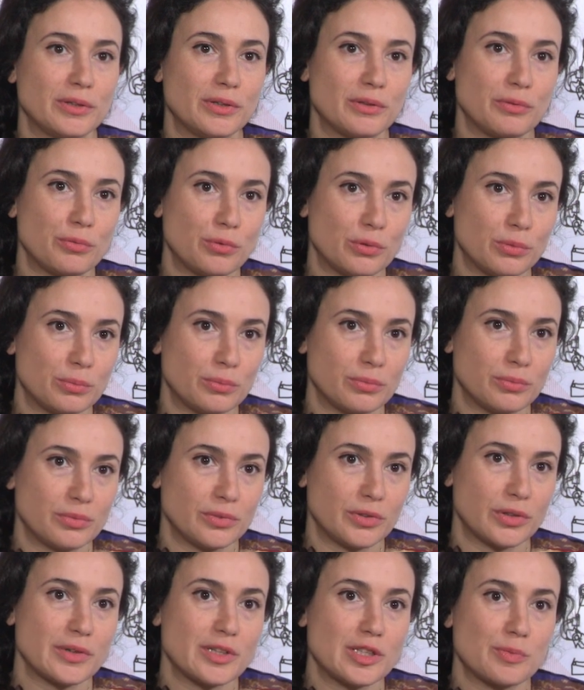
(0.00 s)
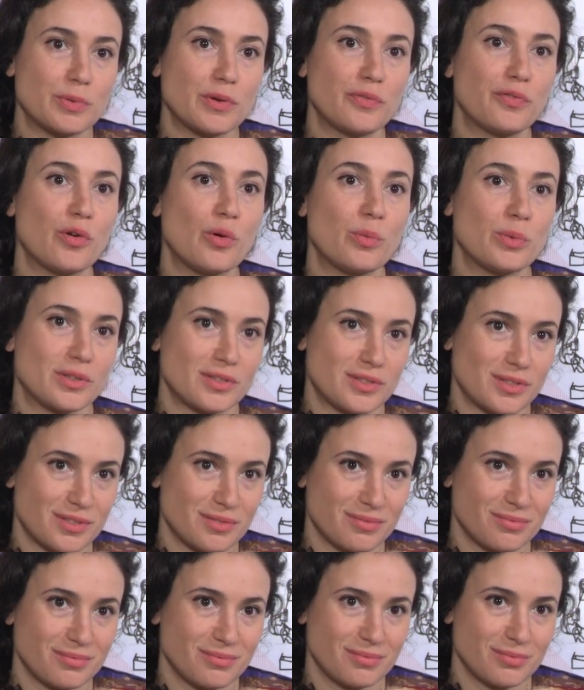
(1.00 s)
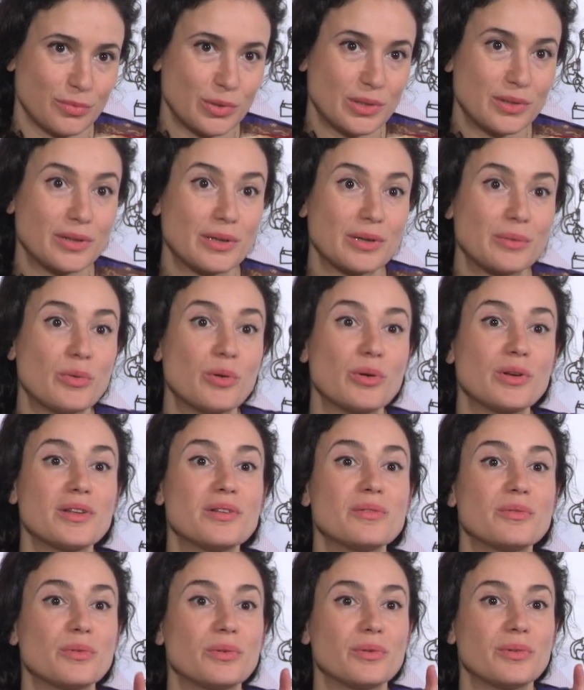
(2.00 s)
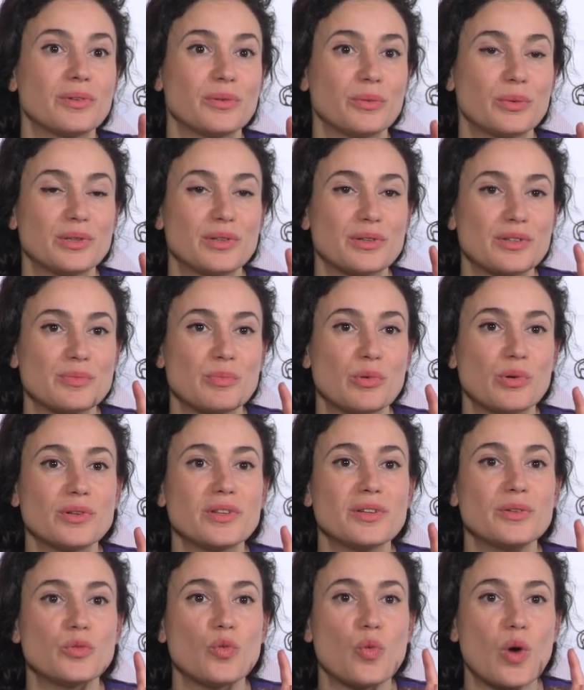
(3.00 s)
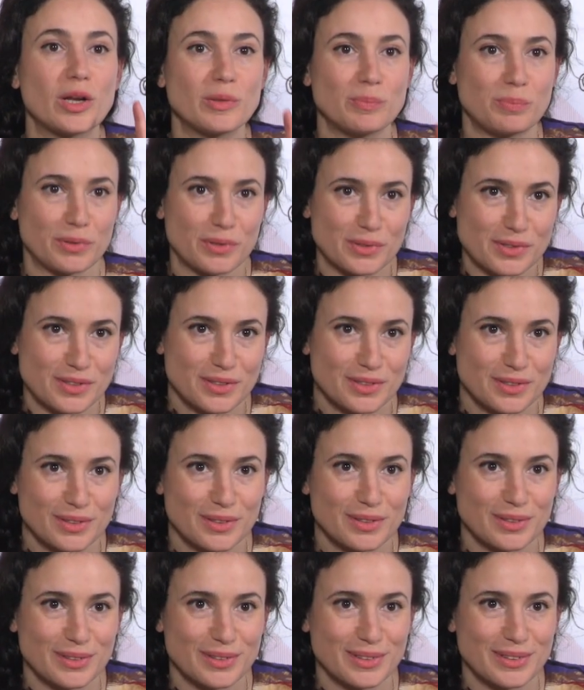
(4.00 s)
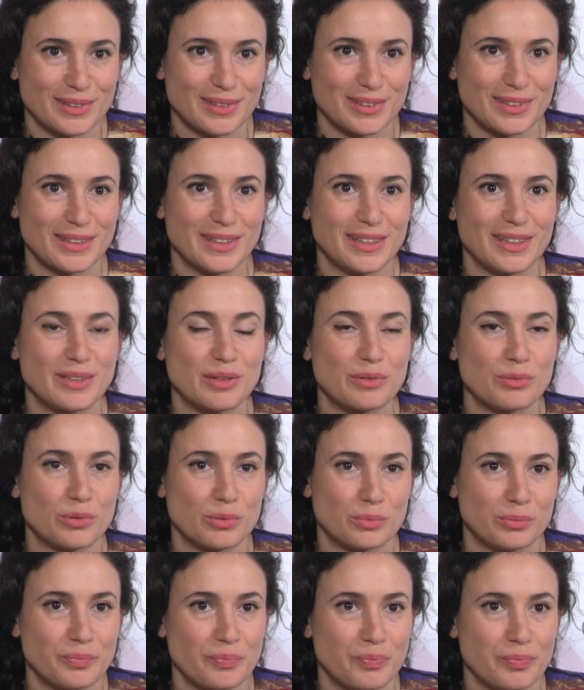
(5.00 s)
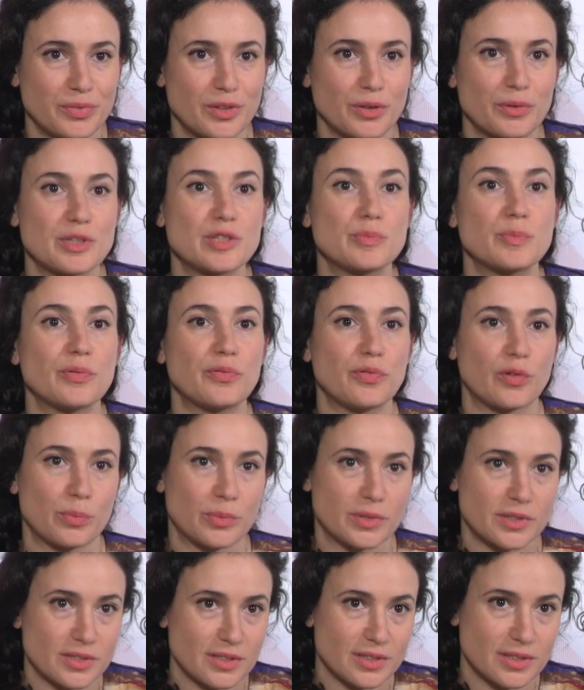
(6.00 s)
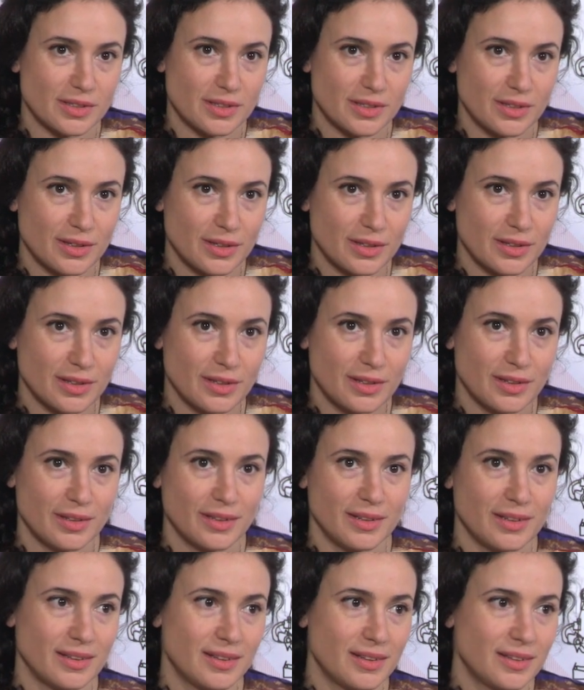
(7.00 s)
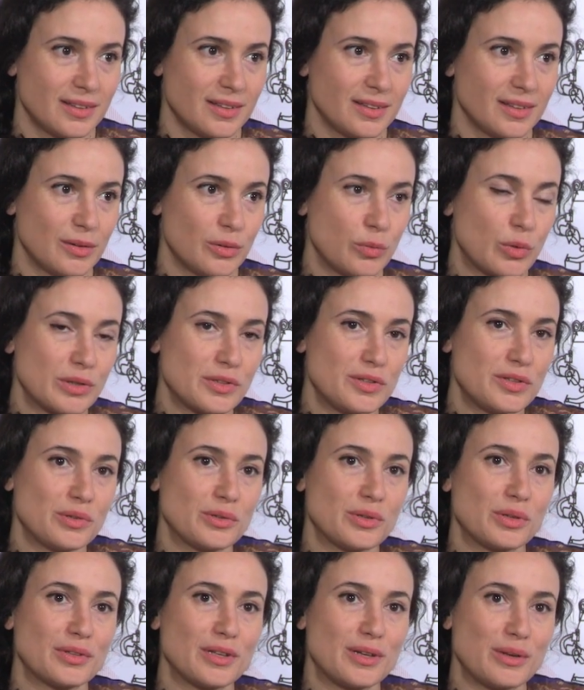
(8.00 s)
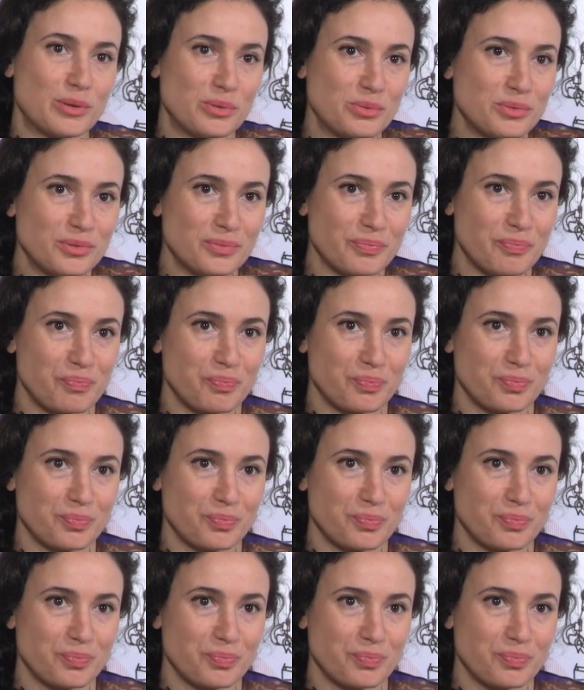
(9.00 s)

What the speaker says: in a room, there is performance. When there is more than one person in a room, there is performance. Once you're not alone,